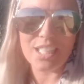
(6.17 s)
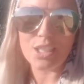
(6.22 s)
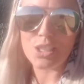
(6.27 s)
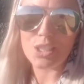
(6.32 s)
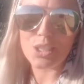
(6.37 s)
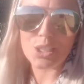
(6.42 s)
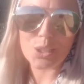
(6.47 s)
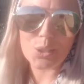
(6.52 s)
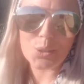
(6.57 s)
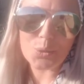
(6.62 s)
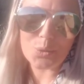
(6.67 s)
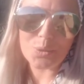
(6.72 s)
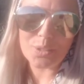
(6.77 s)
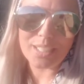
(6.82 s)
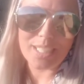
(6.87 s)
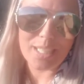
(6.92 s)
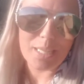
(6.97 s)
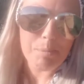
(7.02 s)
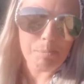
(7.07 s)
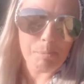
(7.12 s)

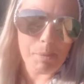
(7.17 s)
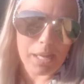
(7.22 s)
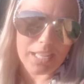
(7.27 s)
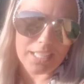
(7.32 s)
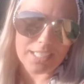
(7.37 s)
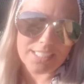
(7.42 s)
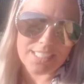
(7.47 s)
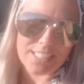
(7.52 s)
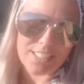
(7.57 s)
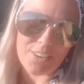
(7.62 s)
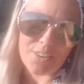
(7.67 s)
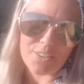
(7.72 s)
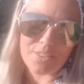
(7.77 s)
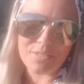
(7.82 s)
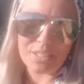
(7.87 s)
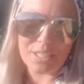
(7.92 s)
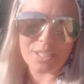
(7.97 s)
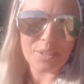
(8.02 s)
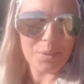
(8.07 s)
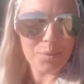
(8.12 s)
Skoolie, bus,
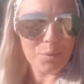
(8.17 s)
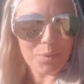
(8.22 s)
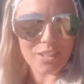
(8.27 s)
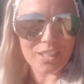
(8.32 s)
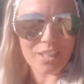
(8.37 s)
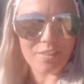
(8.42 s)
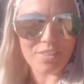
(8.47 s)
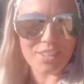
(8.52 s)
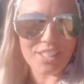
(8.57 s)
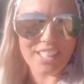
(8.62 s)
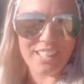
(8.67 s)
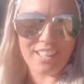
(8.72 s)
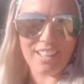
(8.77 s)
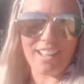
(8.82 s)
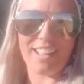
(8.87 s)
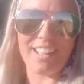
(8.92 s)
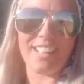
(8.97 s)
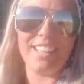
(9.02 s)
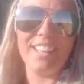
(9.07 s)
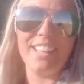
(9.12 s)
RV, whatever you
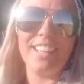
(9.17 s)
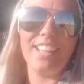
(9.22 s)
got.